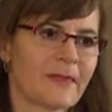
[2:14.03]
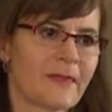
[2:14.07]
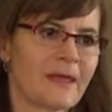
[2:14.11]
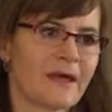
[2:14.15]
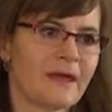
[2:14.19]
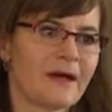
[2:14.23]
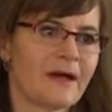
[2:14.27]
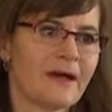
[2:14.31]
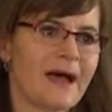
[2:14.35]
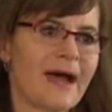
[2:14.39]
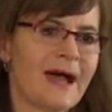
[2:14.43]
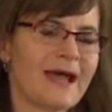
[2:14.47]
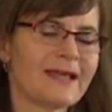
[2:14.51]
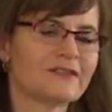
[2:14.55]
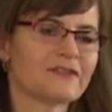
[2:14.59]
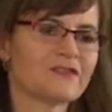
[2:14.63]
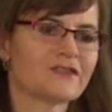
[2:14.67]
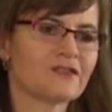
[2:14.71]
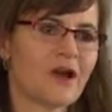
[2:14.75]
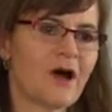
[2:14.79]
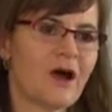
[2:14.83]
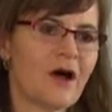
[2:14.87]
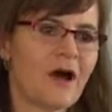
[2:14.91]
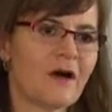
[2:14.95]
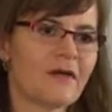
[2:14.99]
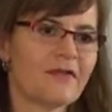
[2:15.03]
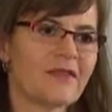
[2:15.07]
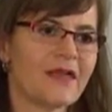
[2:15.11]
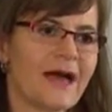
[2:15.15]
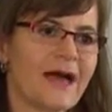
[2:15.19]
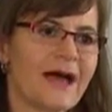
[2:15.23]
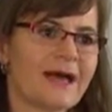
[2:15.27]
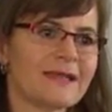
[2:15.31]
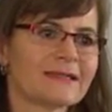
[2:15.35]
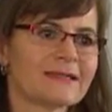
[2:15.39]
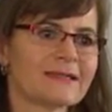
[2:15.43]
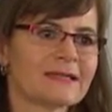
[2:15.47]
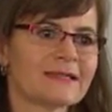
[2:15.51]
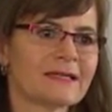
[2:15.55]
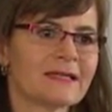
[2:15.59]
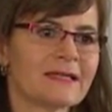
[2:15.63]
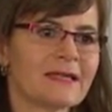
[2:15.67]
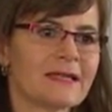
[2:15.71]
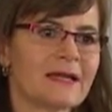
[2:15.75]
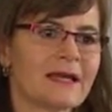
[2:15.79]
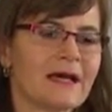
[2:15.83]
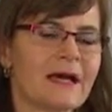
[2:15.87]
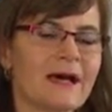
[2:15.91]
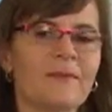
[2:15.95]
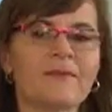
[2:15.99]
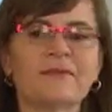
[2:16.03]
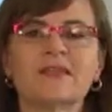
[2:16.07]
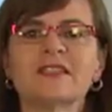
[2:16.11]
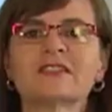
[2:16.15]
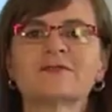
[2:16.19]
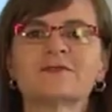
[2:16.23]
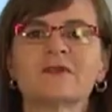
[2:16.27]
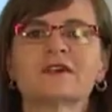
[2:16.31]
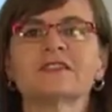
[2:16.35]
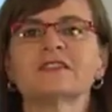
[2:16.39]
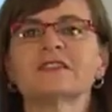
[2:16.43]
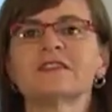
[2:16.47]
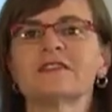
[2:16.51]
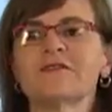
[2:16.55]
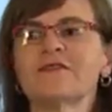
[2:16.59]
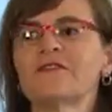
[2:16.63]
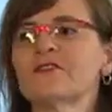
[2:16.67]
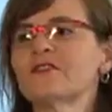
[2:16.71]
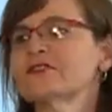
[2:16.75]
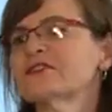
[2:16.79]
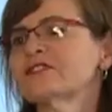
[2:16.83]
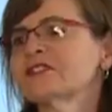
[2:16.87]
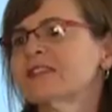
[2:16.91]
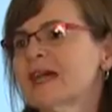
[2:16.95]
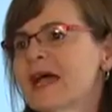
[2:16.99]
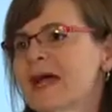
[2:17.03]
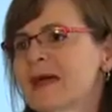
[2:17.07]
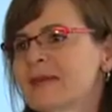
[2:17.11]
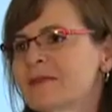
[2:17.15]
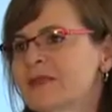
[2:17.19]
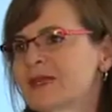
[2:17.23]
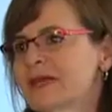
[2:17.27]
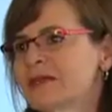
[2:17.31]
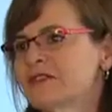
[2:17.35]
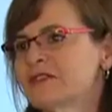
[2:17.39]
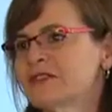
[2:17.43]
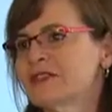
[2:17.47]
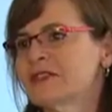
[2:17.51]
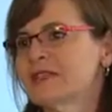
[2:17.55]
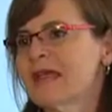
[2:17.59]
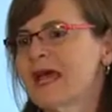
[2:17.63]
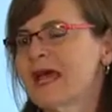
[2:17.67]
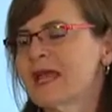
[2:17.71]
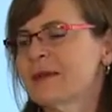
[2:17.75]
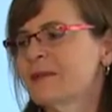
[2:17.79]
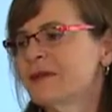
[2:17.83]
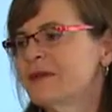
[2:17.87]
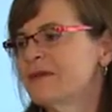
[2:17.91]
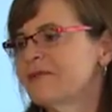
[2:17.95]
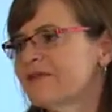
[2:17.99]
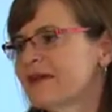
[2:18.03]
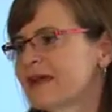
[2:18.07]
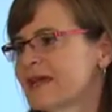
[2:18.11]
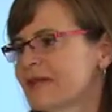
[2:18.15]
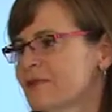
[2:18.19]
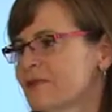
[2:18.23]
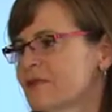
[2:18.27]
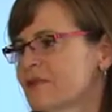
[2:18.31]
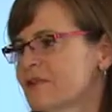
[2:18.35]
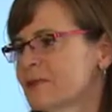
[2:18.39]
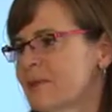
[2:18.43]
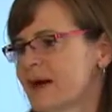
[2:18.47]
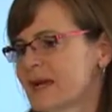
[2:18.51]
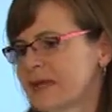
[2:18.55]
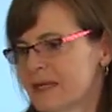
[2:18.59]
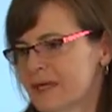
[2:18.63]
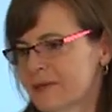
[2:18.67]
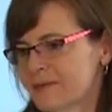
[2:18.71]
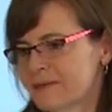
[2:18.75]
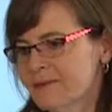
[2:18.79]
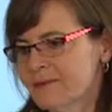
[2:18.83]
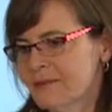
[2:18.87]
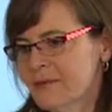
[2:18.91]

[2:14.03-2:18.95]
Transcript: I saw that this wasn't the first time that she had been funny with money.